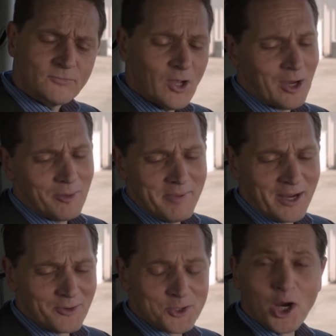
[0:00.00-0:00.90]
Oh,
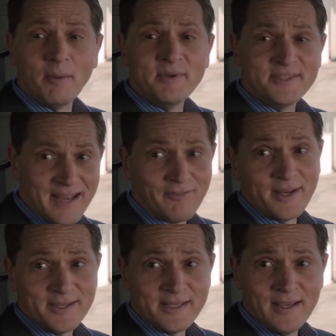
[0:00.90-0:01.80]
mayor's job is never
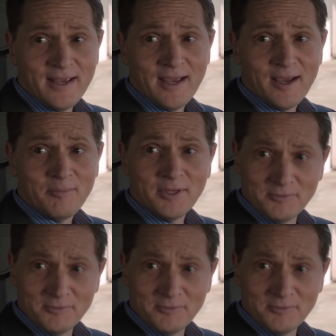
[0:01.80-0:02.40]
easy, but